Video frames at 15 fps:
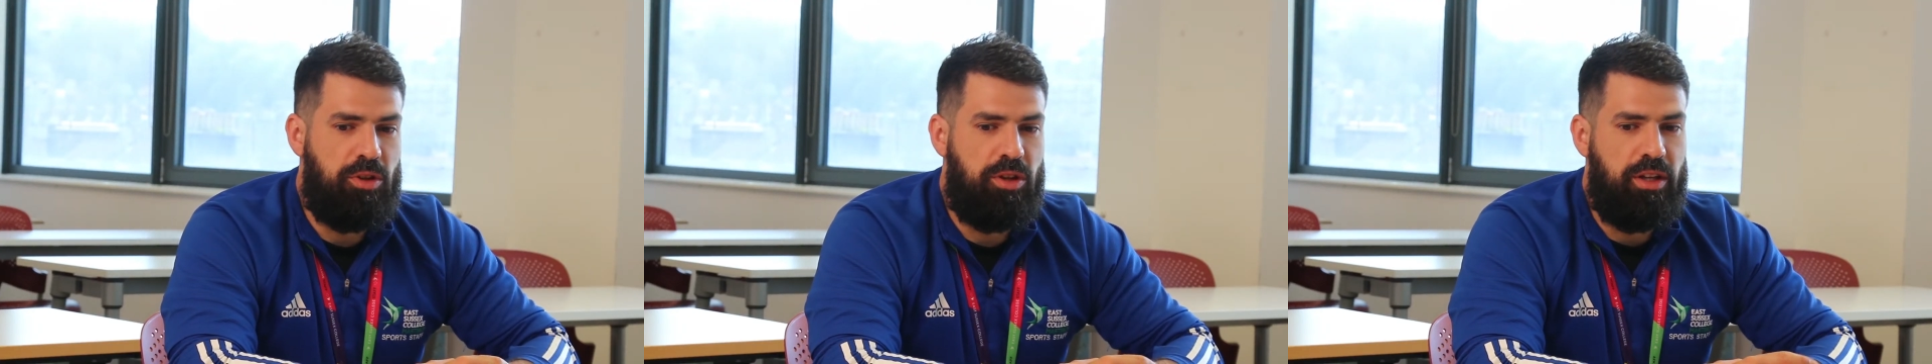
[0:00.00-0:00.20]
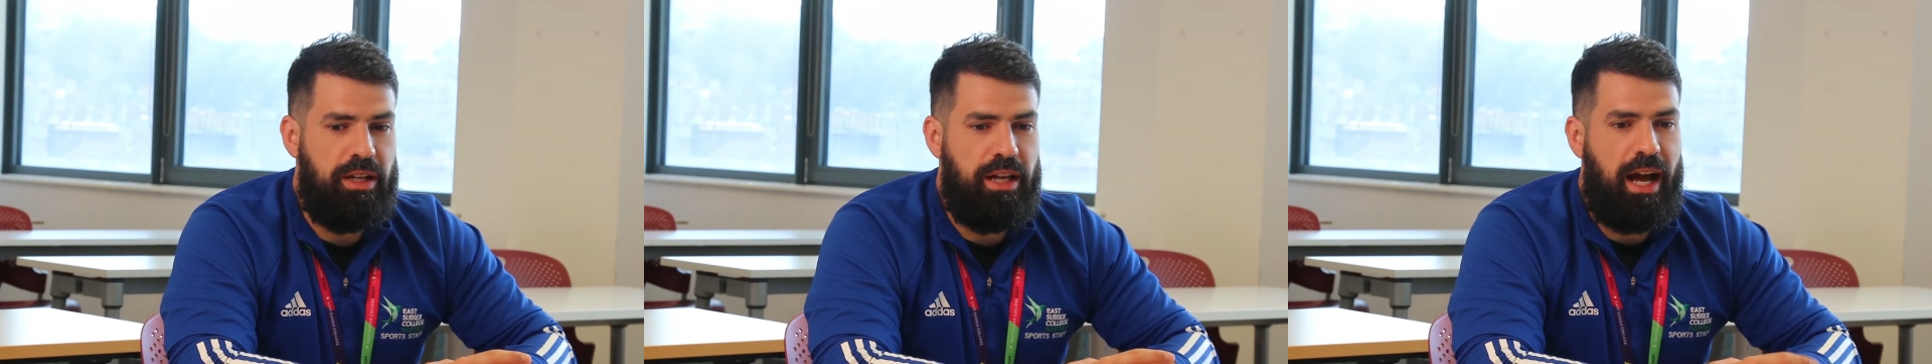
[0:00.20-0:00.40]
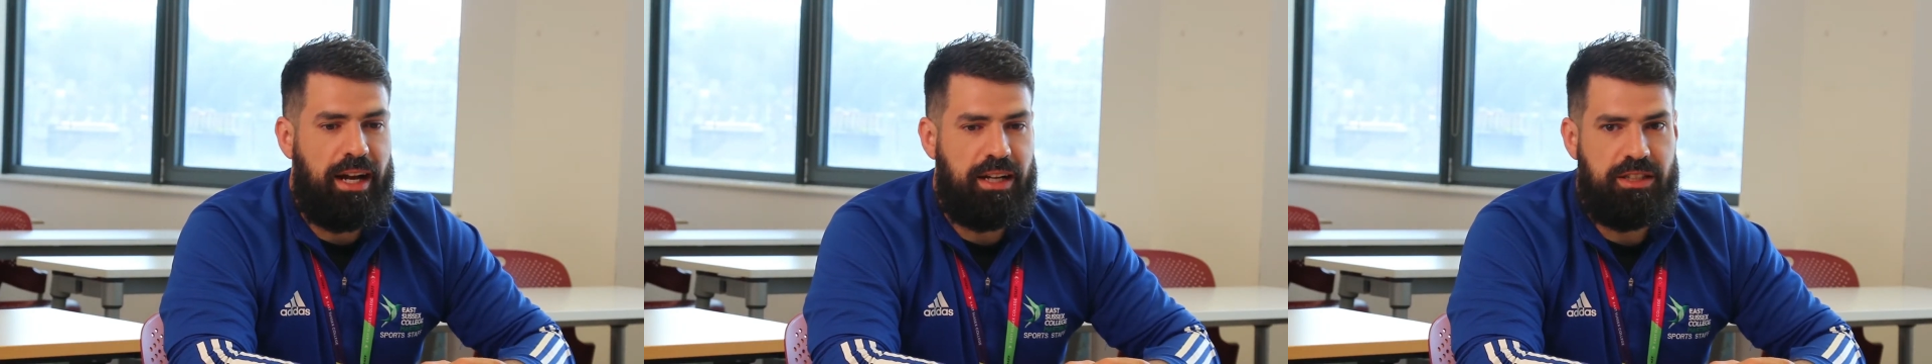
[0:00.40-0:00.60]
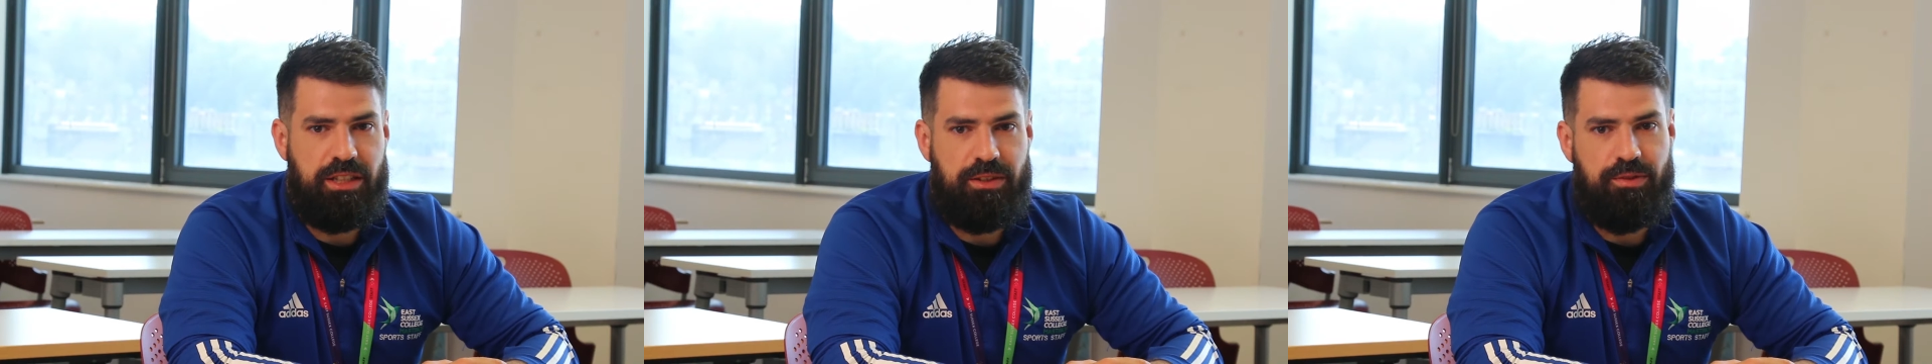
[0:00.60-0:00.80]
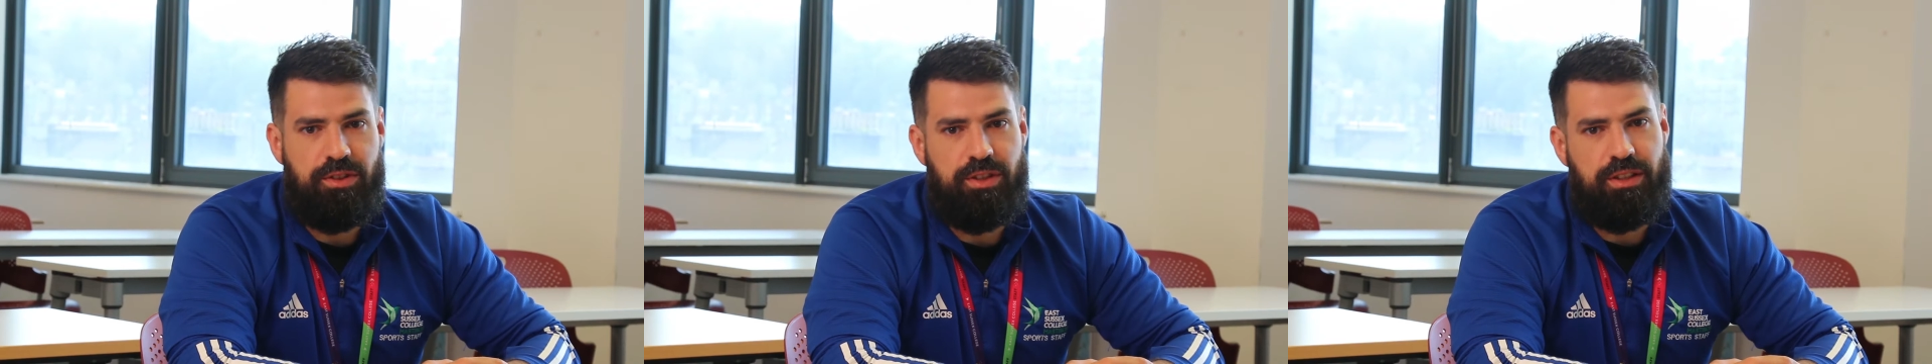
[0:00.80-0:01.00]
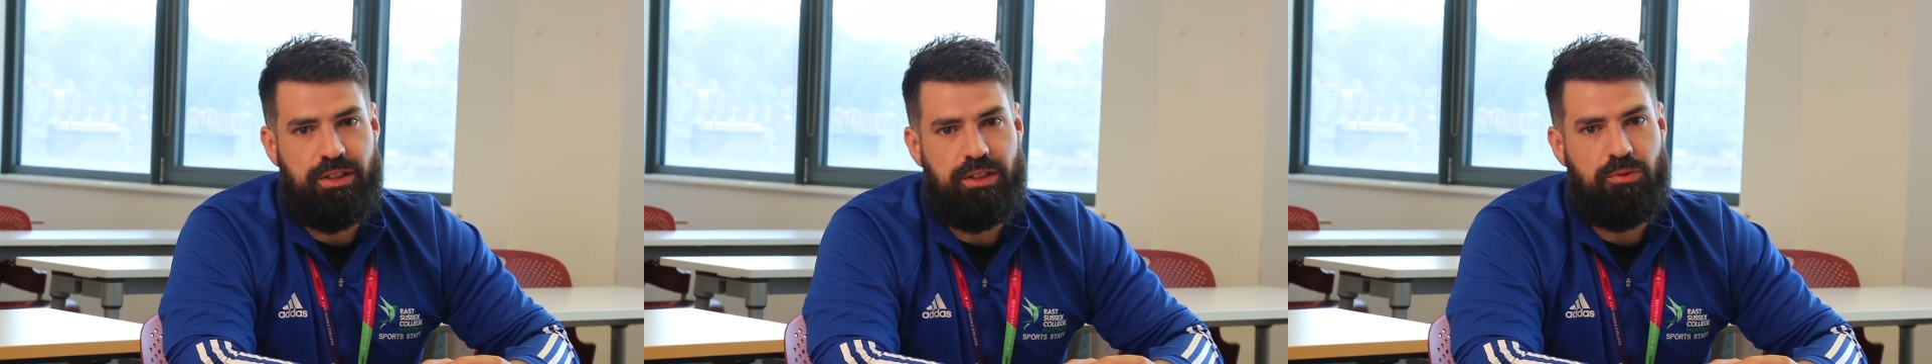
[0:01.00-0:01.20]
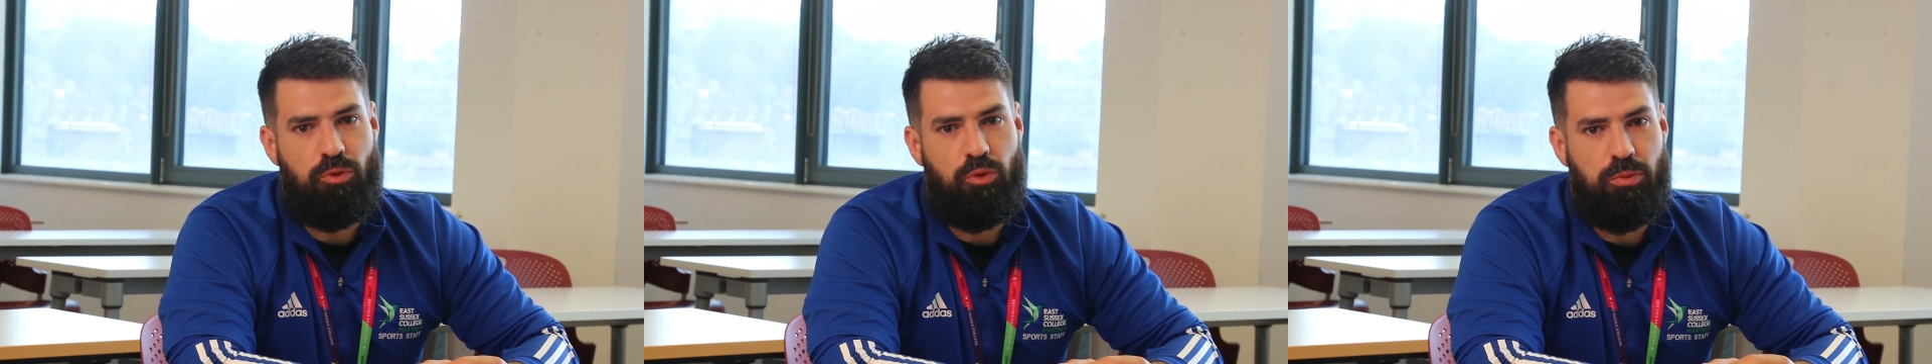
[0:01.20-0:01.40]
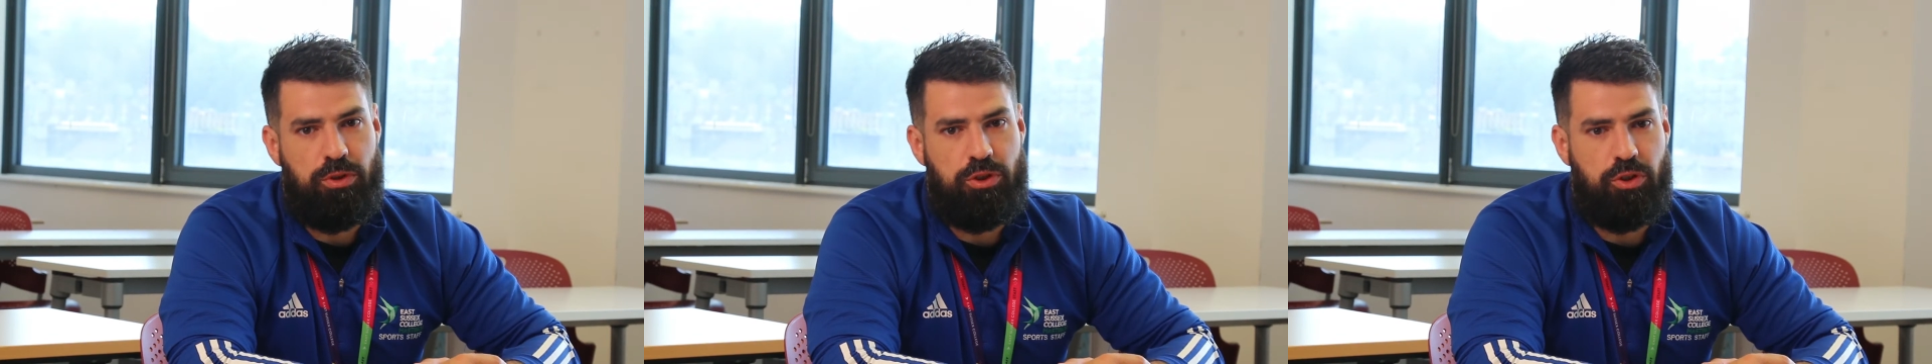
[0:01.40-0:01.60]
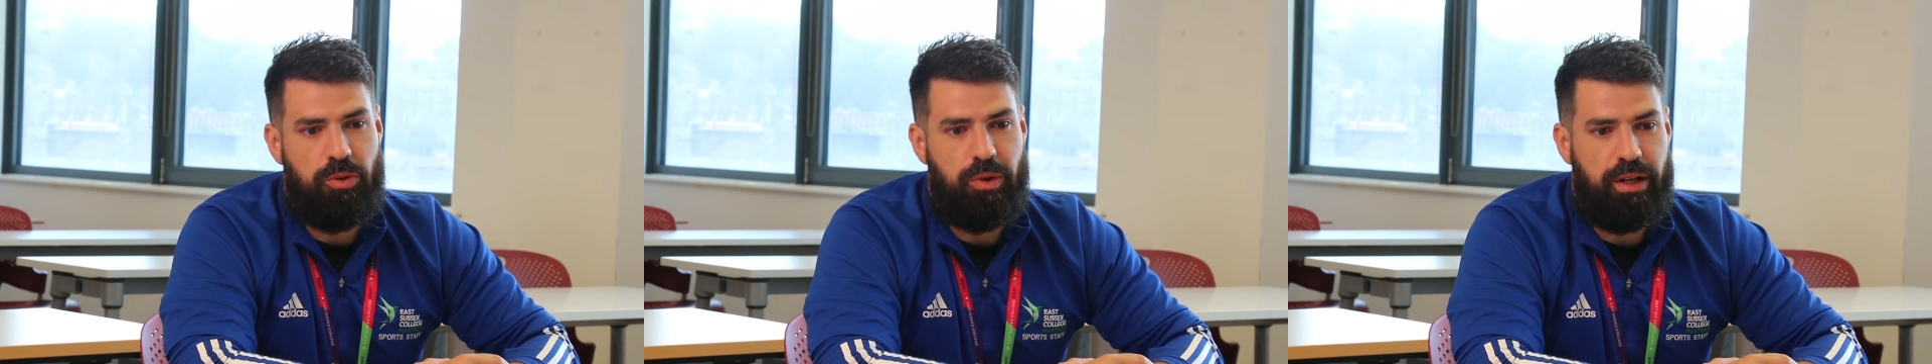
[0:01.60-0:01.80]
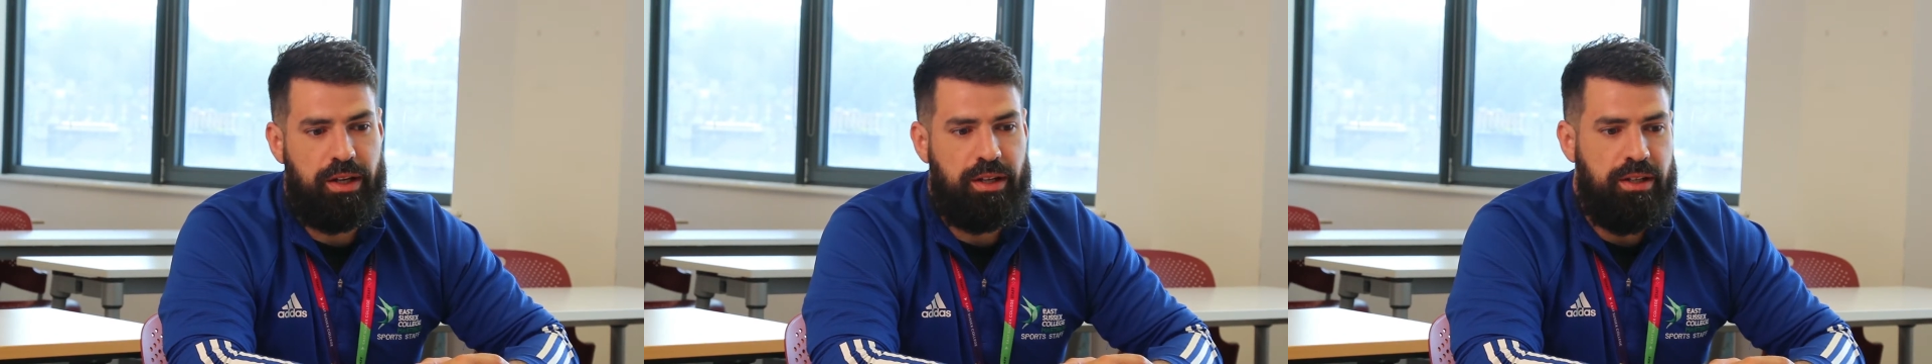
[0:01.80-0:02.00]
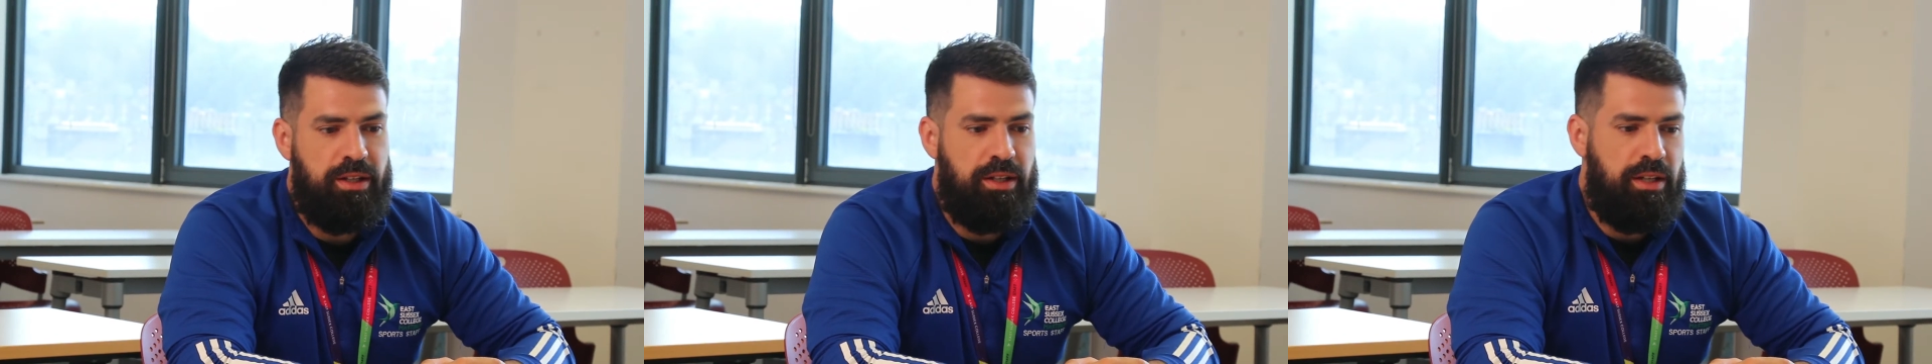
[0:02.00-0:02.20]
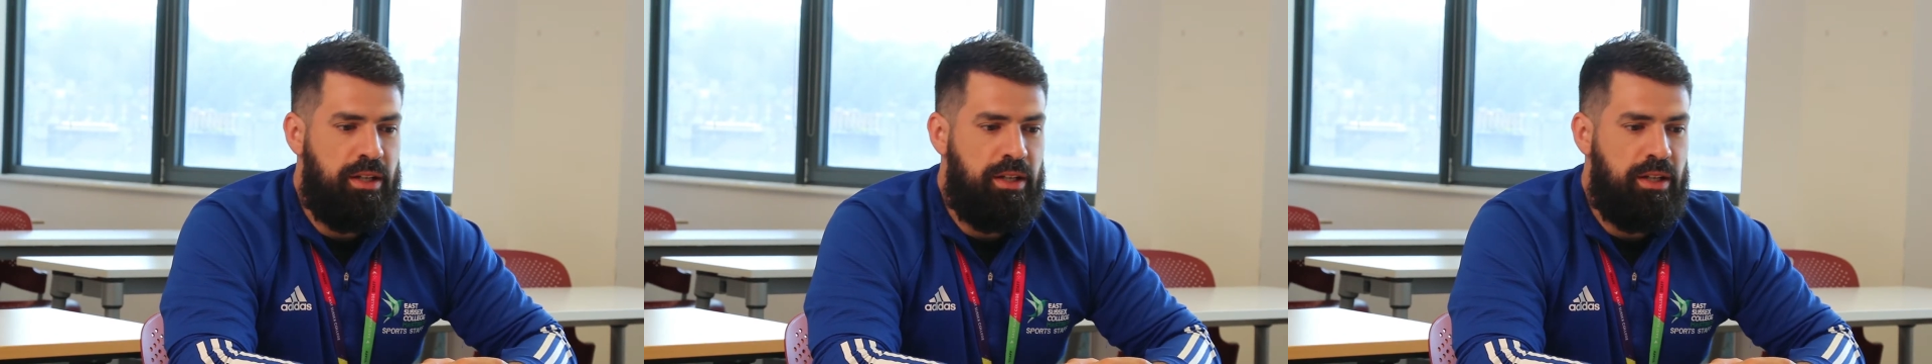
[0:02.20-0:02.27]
of the activities that we'll be doing.